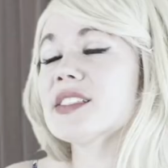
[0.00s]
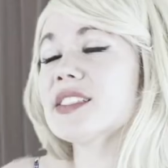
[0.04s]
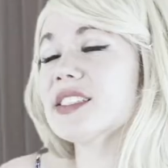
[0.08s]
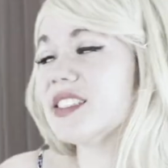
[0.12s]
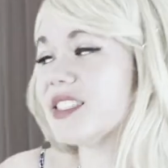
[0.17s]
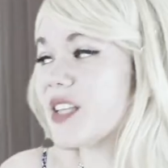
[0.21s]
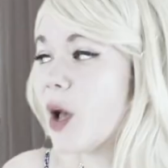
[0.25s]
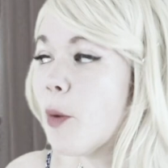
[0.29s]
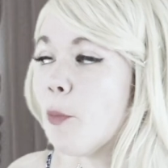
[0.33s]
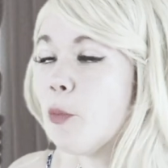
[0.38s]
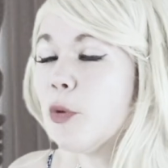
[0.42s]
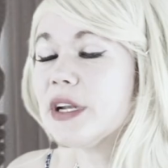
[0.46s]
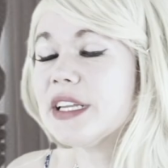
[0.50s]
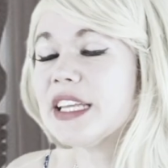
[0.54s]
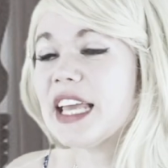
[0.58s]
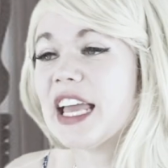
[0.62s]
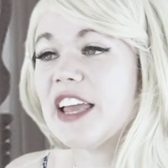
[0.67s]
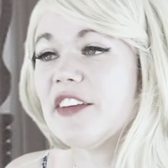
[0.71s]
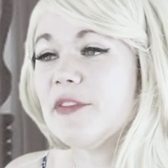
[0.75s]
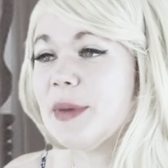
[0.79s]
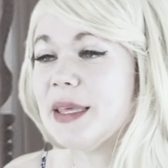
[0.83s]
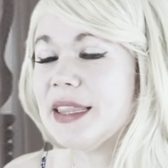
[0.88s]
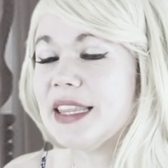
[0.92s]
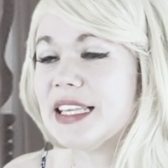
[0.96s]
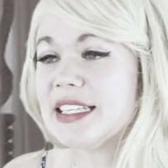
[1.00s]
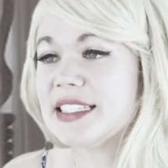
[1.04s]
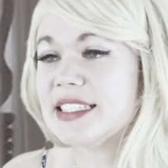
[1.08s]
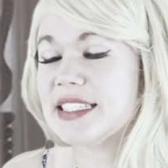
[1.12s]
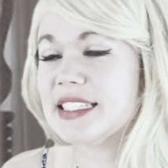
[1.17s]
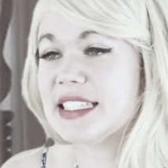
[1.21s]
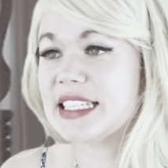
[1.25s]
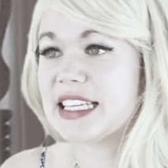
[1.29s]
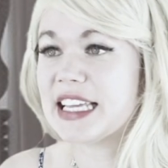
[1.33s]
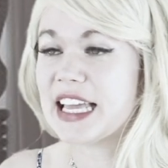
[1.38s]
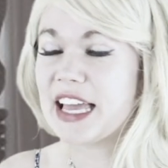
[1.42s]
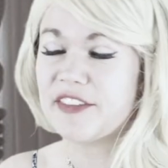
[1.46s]
Someone gave me this
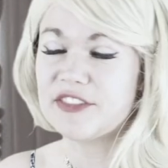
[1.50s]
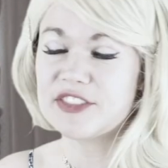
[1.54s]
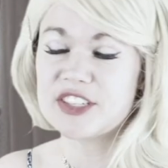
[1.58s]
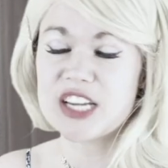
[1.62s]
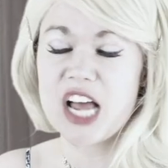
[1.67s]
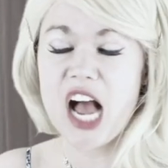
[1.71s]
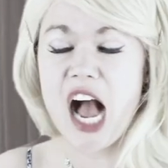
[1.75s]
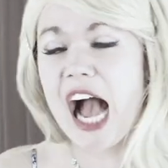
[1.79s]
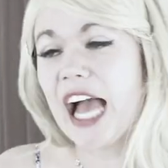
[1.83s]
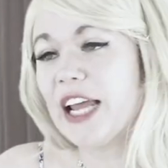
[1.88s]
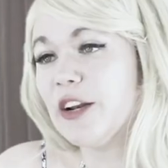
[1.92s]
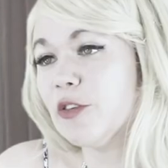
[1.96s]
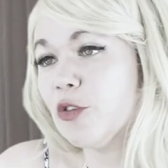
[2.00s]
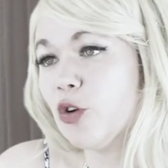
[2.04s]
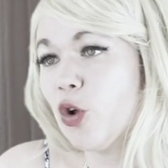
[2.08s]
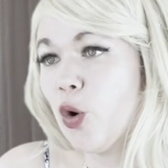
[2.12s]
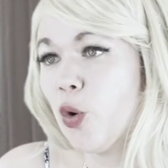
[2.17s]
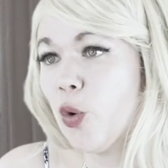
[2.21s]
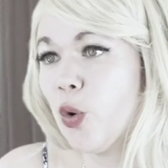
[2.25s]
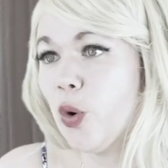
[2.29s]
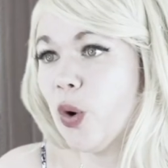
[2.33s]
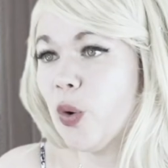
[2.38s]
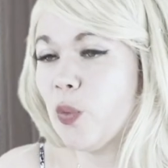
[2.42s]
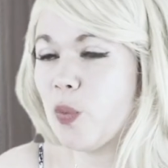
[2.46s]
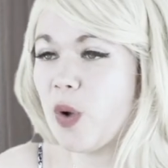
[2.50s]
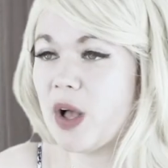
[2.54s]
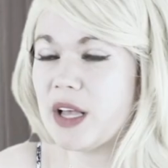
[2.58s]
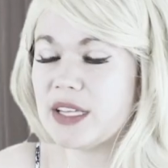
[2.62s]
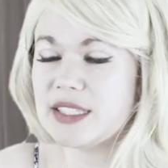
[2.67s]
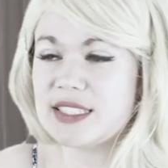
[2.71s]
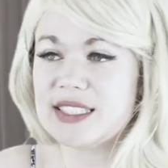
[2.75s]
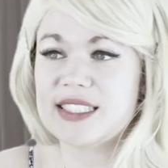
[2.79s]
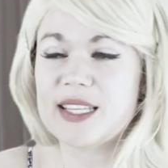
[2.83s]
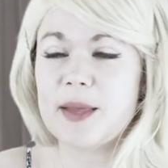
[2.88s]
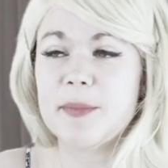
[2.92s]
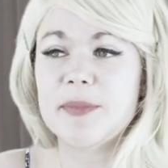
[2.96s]
as a gift. I don't know who it was,
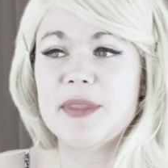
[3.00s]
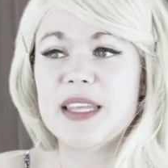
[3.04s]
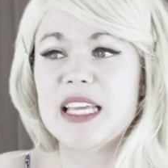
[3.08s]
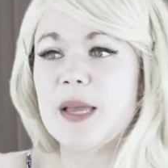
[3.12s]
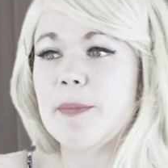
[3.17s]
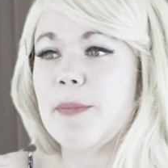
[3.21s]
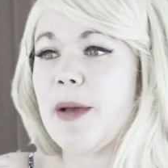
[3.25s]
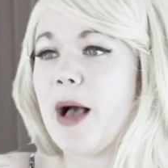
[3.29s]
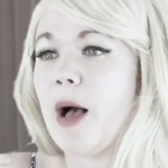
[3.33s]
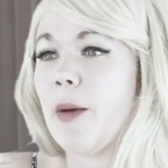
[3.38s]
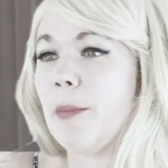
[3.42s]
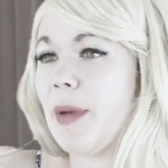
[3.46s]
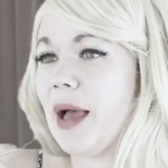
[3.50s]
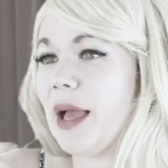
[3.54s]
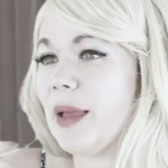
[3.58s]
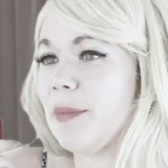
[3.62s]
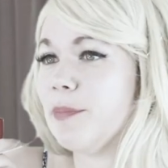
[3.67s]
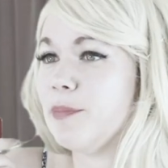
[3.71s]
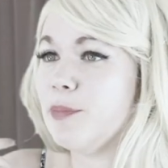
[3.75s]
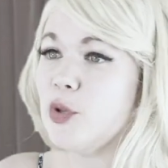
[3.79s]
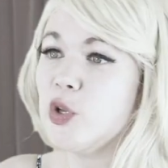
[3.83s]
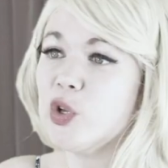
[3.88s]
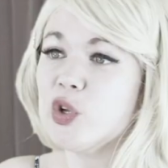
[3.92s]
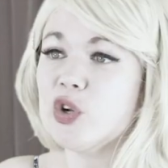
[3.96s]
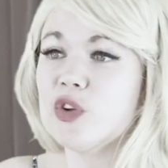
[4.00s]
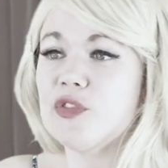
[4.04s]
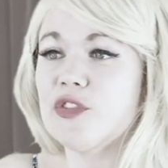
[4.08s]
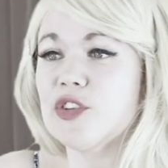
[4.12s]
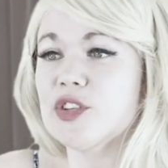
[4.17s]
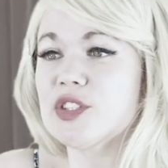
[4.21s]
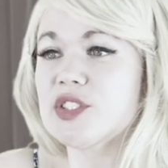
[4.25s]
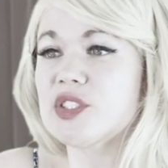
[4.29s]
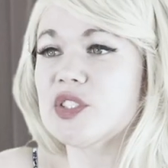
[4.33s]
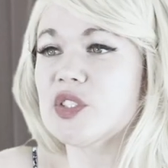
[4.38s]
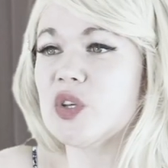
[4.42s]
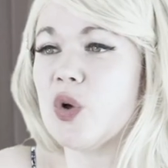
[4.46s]
something about my beautiful
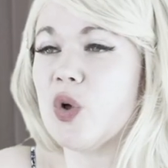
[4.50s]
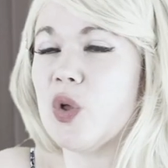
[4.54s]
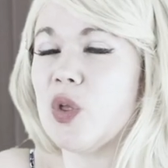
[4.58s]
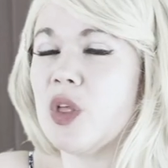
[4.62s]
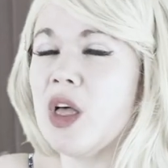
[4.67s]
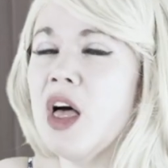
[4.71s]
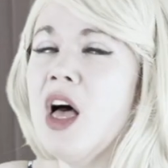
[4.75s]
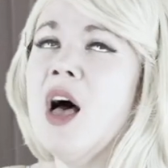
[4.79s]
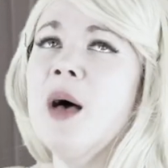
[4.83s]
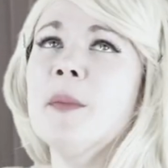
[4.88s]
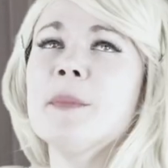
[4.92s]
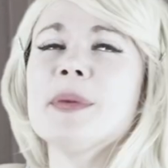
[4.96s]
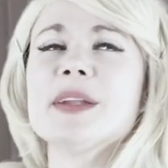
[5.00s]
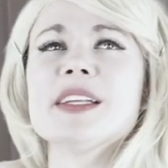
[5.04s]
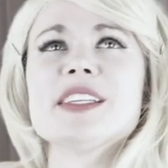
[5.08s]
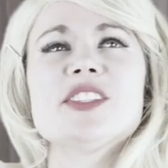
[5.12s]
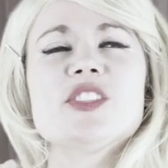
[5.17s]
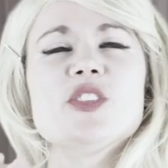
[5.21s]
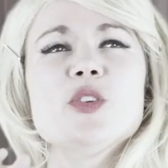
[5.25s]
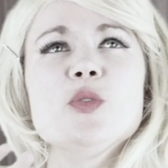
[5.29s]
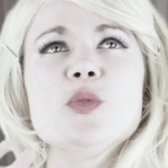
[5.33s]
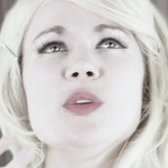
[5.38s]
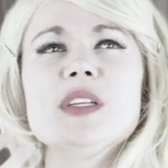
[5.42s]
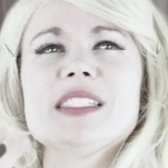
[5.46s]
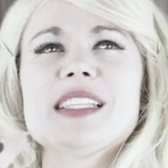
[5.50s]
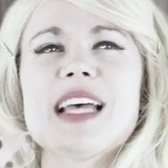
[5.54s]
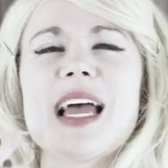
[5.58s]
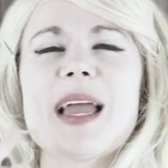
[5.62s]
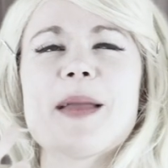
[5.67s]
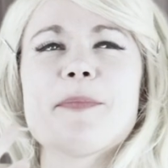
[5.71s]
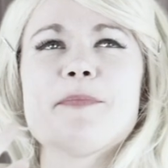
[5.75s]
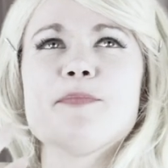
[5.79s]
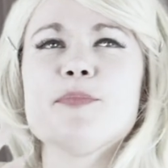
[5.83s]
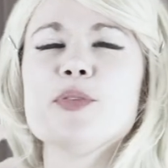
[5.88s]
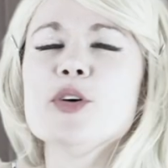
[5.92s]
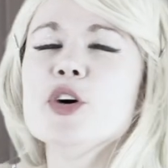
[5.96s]
soul. But as soon as
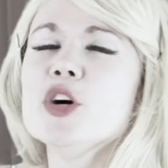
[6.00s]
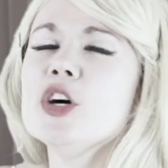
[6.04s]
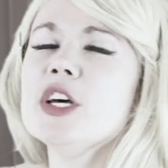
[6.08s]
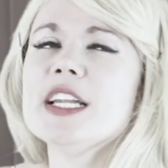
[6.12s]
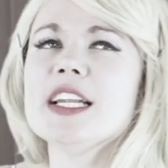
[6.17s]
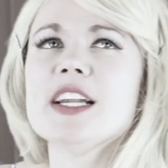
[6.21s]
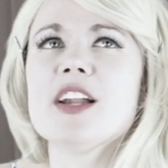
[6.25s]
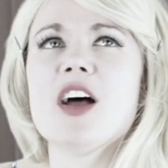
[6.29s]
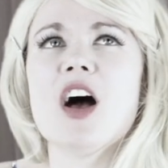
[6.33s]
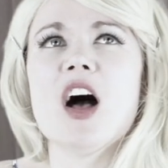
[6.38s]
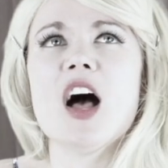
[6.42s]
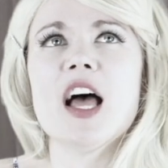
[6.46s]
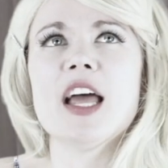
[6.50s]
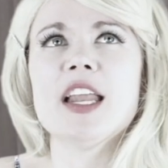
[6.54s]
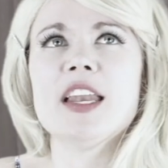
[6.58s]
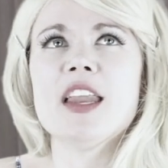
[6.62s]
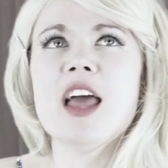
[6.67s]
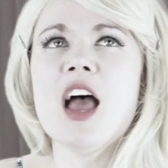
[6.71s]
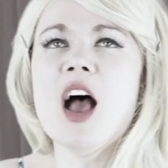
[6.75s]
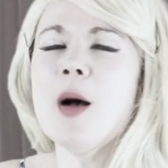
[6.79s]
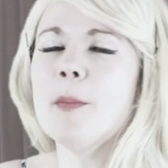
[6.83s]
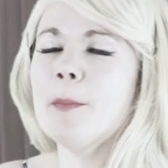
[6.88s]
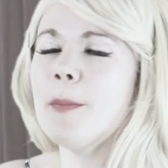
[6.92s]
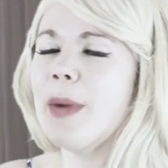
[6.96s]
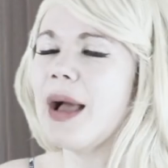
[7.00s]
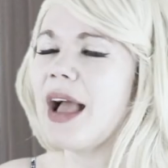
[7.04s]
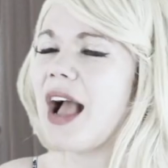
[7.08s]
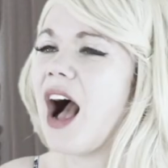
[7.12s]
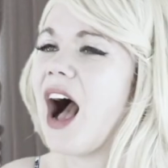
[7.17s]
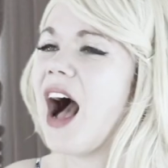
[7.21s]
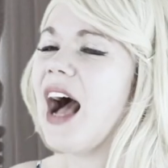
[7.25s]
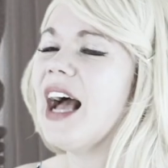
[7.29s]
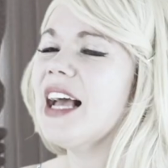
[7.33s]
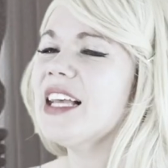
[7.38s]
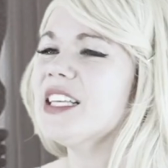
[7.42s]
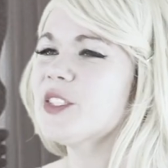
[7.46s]
I put it on, my
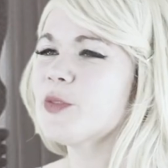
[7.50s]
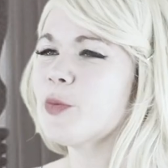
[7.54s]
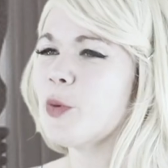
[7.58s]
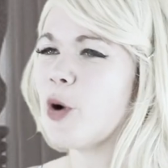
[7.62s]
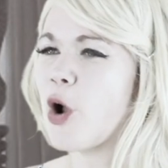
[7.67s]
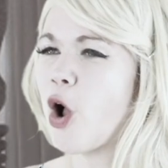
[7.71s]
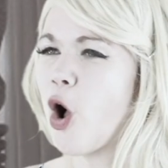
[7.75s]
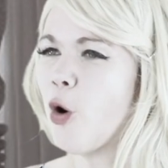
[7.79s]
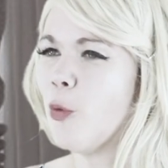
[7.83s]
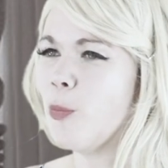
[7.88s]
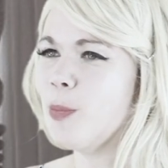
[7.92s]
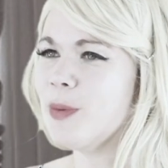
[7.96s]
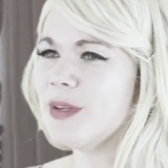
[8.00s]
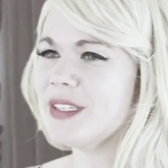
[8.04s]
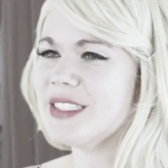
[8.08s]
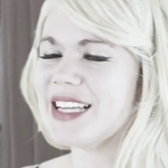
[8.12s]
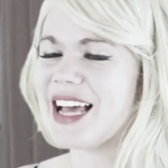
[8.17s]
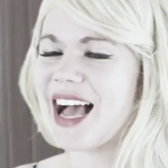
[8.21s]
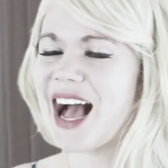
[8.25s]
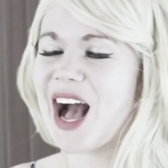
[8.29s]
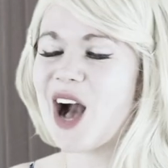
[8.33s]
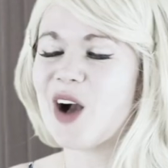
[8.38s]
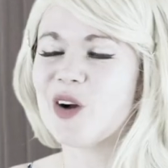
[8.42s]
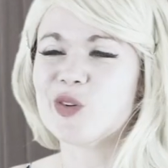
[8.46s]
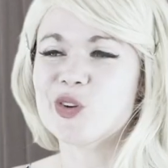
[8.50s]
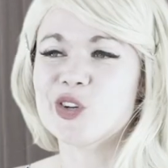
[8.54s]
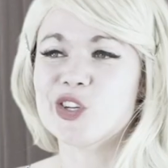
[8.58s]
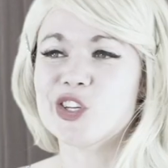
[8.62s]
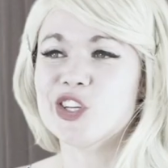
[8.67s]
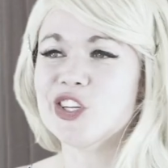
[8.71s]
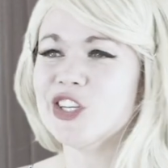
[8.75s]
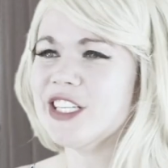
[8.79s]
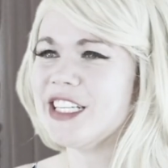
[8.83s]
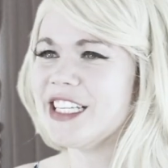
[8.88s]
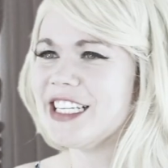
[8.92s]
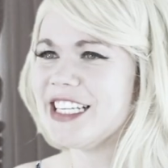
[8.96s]
eyes were open to how
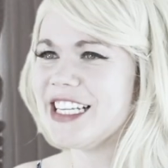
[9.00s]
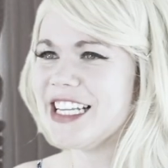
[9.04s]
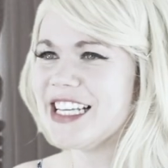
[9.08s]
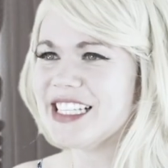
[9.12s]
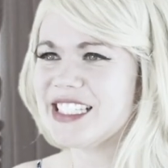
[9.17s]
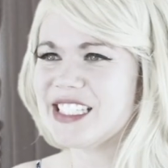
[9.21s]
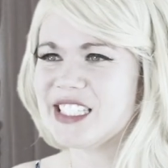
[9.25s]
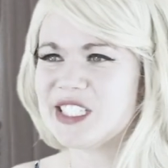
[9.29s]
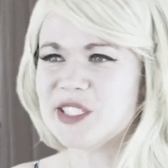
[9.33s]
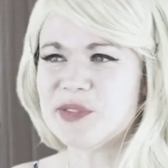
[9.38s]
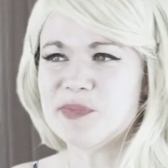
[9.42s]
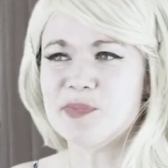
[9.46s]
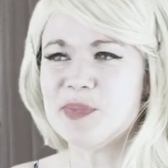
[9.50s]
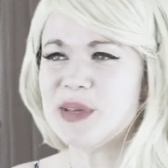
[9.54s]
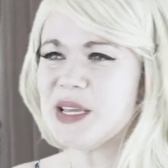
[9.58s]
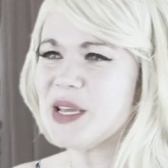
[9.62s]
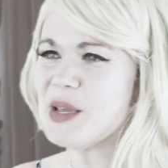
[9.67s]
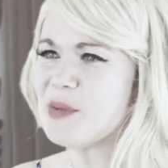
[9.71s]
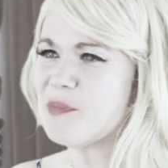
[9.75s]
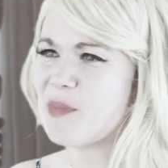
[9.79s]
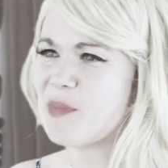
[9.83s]
good it is to be